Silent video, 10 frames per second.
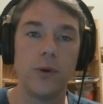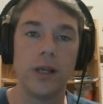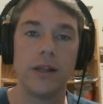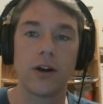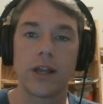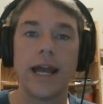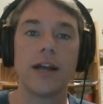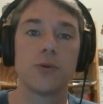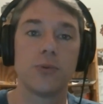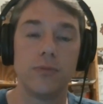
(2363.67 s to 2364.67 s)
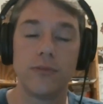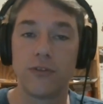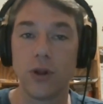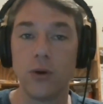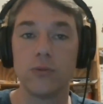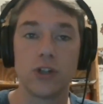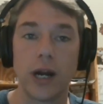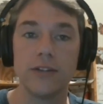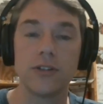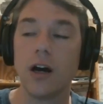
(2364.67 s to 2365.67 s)
when their cash flow
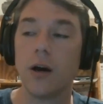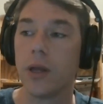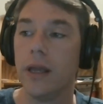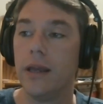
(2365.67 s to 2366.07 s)
dries up